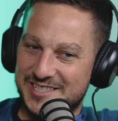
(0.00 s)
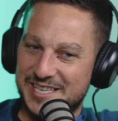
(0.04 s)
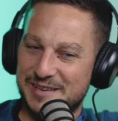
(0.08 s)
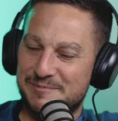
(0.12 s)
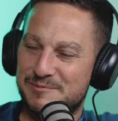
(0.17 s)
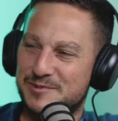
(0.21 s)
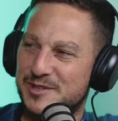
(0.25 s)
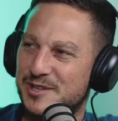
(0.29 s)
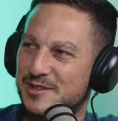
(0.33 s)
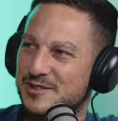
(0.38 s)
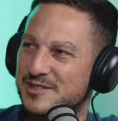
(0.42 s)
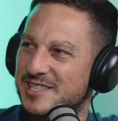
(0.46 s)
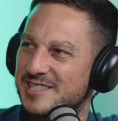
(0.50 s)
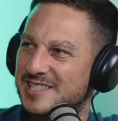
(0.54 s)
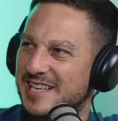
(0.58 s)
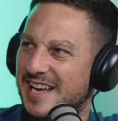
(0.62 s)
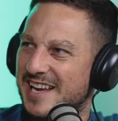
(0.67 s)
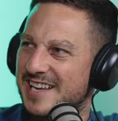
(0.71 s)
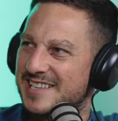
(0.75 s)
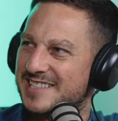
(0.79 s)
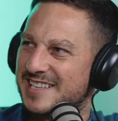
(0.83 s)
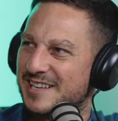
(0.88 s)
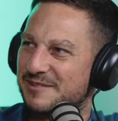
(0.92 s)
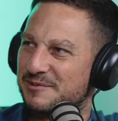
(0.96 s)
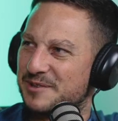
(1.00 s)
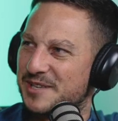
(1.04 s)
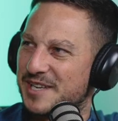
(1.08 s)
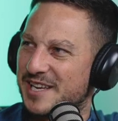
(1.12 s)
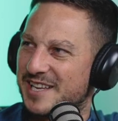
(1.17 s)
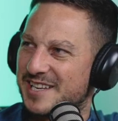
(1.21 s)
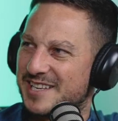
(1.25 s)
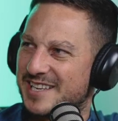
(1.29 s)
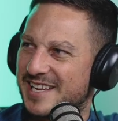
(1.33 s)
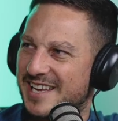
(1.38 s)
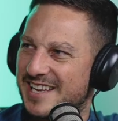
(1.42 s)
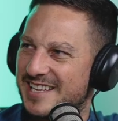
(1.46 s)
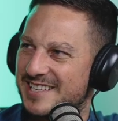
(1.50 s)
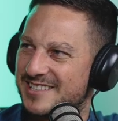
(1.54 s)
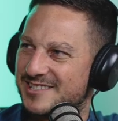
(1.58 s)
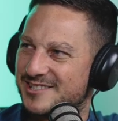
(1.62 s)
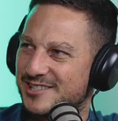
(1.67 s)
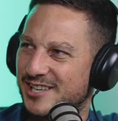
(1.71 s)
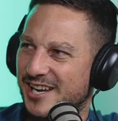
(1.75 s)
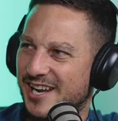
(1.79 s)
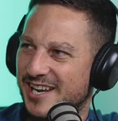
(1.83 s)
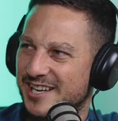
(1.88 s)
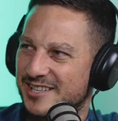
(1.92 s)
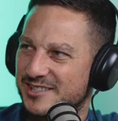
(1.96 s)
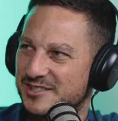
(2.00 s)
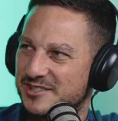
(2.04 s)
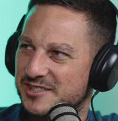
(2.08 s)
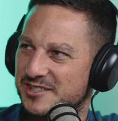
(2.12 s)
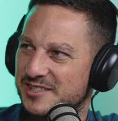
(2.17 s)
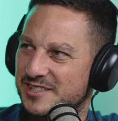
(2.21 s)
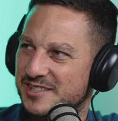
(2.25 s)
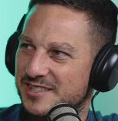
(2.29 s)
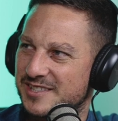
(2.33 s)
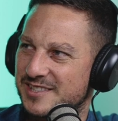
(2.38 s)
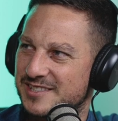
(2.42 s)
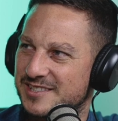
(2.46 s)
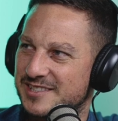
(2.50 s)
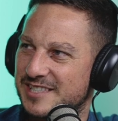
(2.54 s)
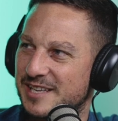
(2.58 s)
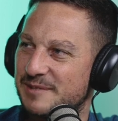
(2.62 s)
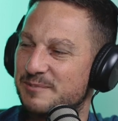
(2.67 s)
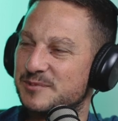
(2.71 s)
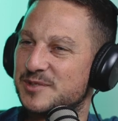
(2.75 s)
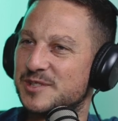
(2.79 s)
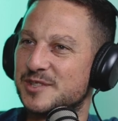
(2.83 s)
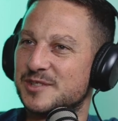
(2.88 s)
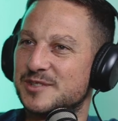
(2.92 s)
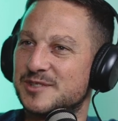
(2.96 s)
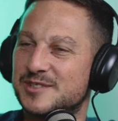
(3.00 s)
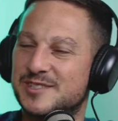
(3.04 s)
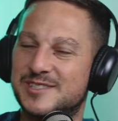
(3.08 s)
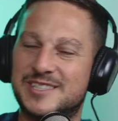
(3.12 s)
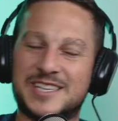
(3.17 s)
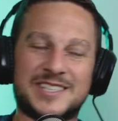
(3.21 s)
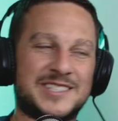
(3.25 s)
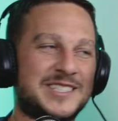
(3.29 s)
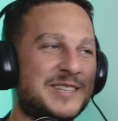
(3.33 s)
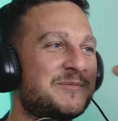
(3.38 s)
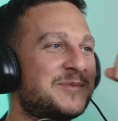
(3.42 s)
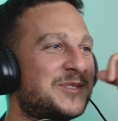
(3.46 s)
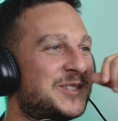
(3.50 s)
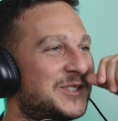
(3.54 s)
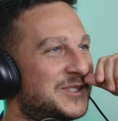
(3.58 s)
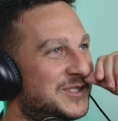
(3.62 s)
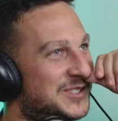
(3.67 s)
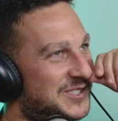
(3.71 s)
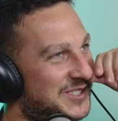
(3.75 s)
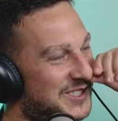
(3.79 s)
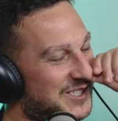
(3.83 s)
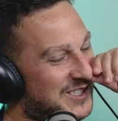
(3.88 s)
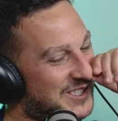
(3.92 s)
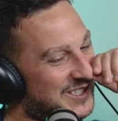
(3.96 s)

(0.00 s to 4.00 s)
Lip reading: Tiptons, is that where you get the keys changed? Timpsons. That's Timpsons.